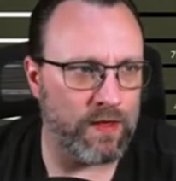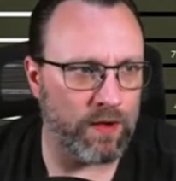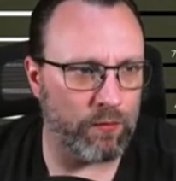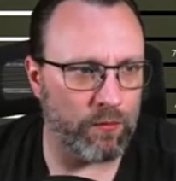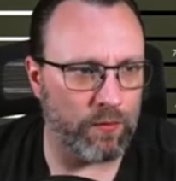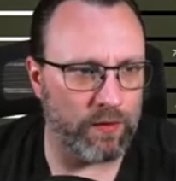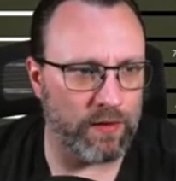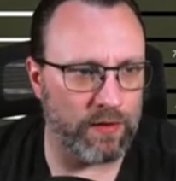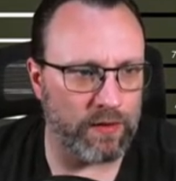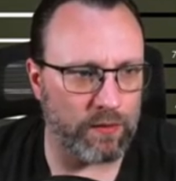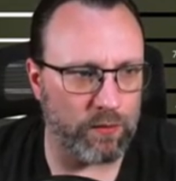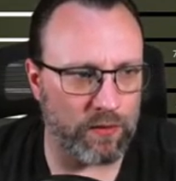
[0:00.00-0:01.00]

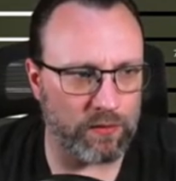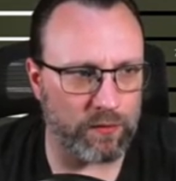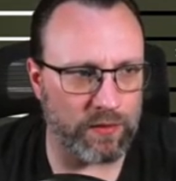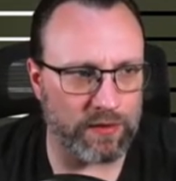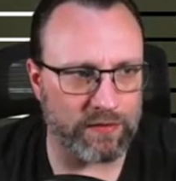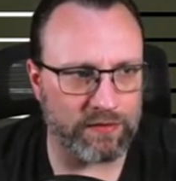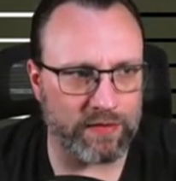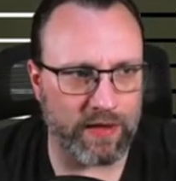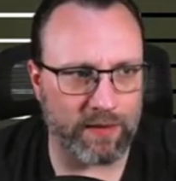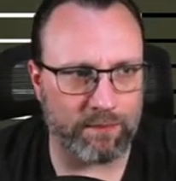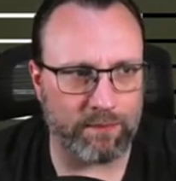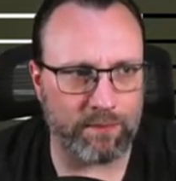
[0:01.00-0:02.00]
Really want to win this
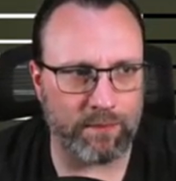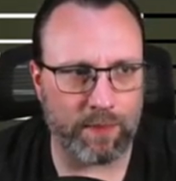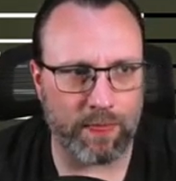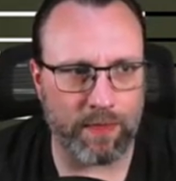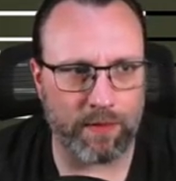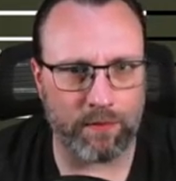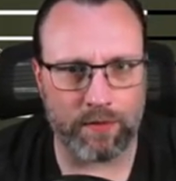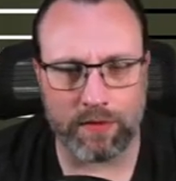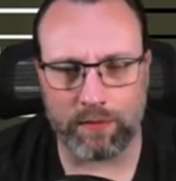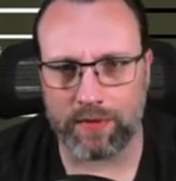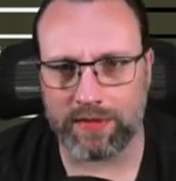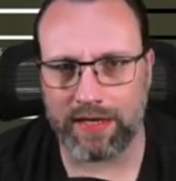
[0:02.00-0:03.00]
game. Really
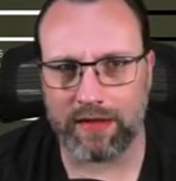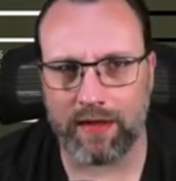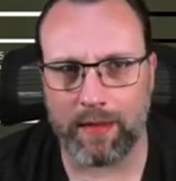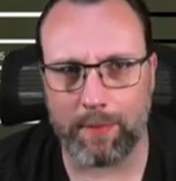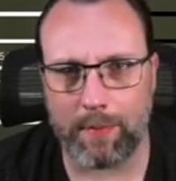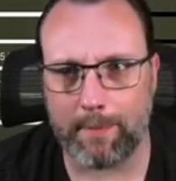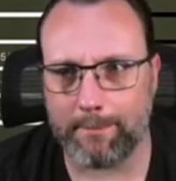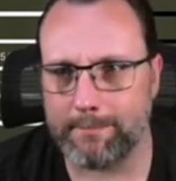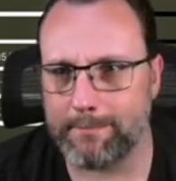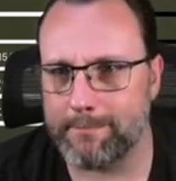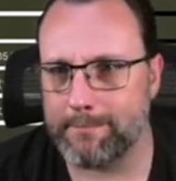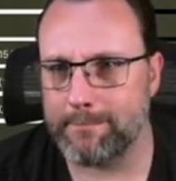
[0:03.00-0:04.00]
want that cup.
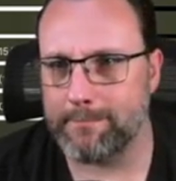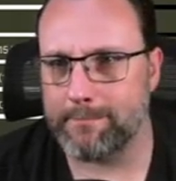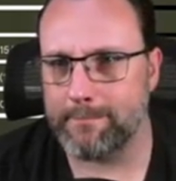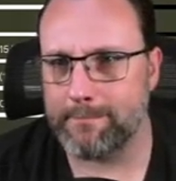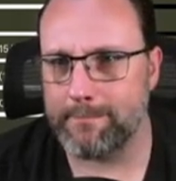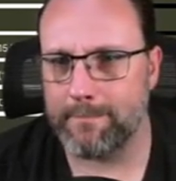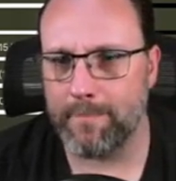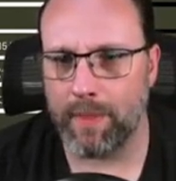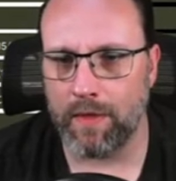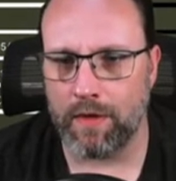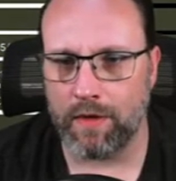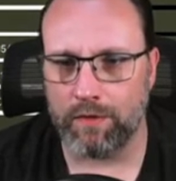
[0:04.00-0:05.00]

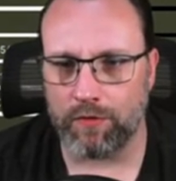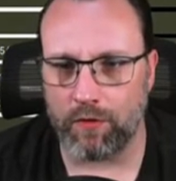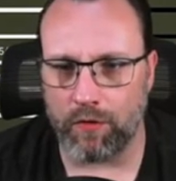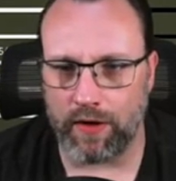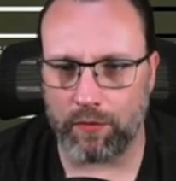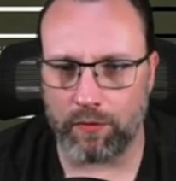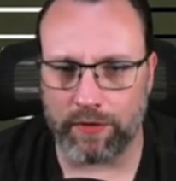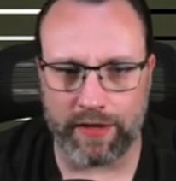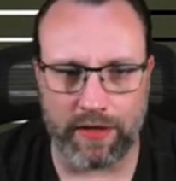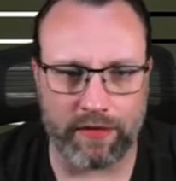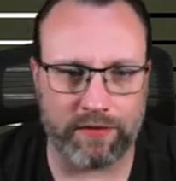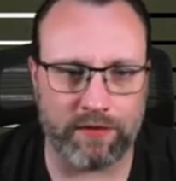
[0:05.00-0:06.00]
So I will
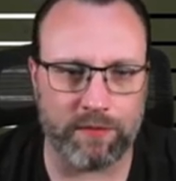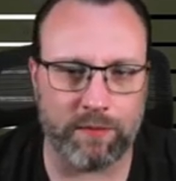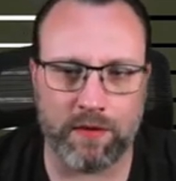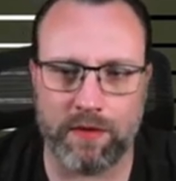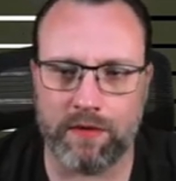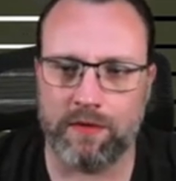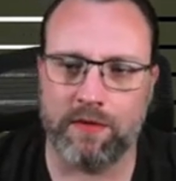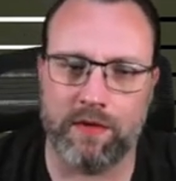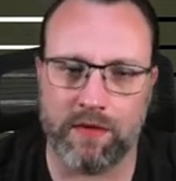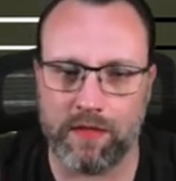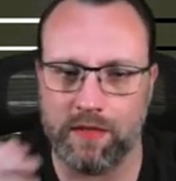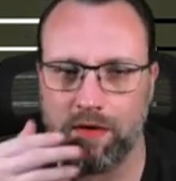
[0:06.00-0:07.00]
yell at them a
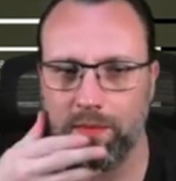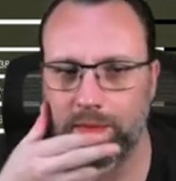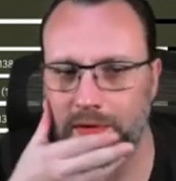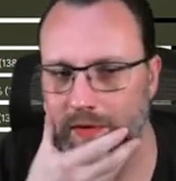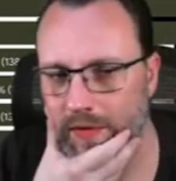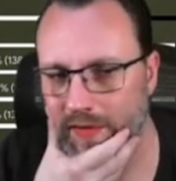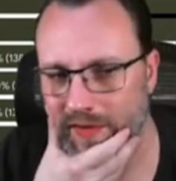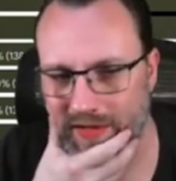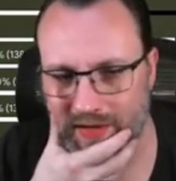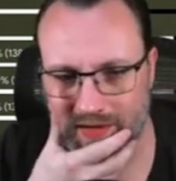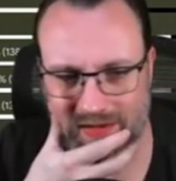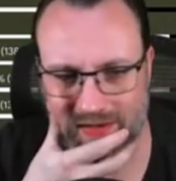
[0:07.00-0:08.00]
little bit early.